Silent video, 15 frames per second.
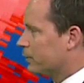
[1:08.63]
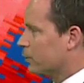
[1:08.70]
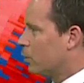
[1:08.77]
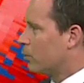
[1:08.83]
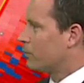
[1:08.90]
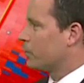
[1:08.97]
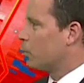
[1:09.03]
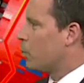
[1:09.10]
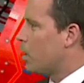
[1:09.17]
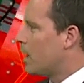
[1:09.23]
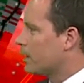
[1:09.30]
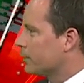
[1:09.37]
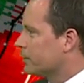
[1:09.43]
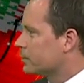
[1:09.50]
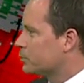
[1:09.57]
here over the
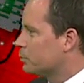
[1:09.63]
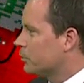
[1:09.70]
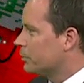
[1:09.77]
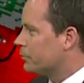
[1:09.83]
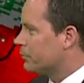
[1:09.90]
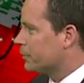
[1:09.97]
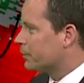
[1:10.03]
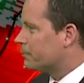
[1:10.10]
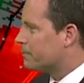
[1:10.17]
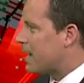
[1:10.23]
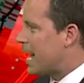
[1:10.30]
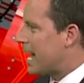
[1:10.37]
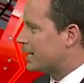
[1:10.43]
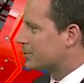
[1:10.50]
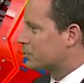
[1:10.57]
water. It's moving very
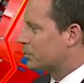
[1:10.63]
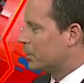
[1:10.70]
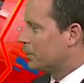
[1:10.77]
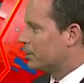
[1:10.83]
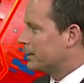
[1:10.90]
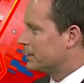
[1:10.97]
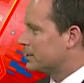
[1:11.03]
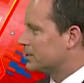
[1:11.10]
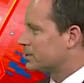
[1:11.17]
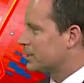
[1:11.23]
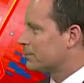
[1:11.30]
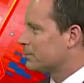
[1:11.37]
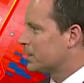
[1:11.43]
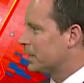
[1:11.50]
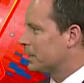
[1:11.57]
fast, but it is
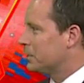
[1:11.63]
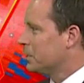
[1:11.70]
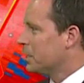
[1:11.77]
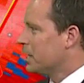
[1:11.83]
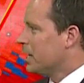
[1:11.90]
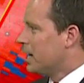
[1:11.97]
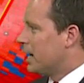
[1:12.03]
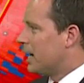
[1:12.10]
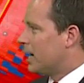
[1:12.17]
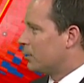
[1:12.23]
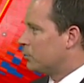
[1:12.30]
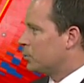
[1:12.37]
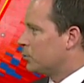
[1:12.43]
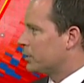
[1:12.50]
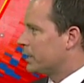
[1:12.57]
something uh,
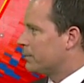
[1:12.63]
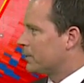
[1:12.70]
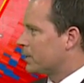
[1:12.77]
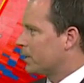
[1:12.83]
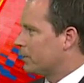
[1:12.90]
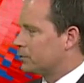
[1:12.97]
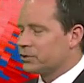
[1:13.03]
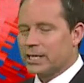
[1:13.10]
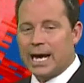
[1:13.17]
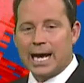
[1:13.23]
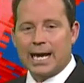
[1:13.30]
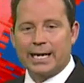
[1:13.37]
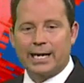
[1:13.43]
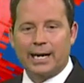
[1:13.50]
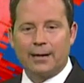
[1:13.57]
we will keep a close
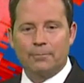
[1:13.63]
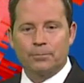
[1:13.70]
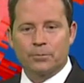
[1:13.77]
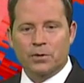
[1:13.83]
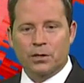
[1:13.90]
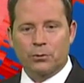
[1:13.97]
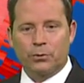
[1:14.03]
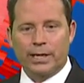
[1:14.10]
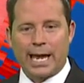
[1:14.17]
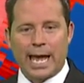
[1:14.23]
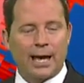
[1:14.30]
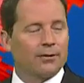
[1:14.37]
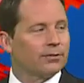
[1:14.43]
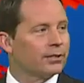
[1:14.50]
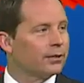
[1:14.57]
eye on. We
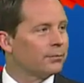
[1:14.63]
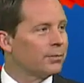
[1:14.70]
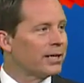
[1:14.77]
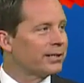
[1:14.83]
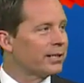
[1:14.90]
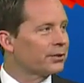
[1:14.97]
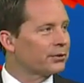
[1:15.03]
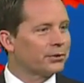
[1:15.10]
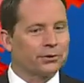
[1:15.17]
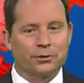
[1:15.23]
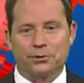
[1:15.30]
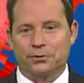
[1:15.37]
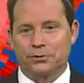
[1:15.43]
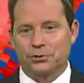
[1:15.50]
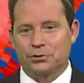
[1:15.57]
have uh, about
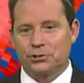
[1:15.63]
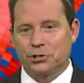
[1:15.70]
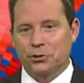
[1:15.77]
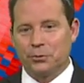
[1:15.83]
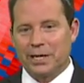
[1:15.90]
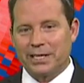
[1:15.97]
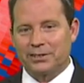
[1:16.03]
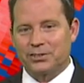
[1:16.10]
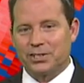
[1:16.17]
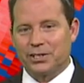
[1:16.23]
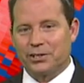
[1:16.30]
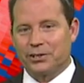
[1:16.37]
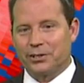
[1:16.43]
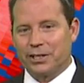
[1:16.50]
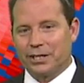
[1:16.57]
another two minutes
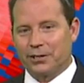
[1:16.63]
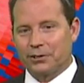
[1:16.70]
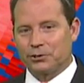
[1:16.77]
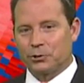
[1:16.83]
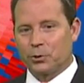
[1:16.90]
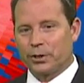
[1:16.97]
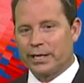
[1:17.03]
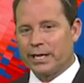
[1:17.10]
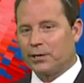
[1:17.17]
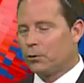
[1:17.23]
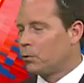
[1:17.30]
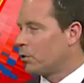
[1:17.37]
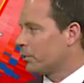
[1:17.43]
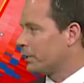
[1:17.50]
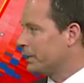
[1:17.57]
here in our tornado
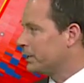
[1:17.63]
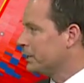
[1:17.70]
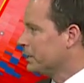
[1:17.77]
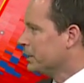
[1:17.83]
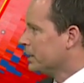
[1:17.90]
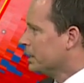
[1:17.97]
warning,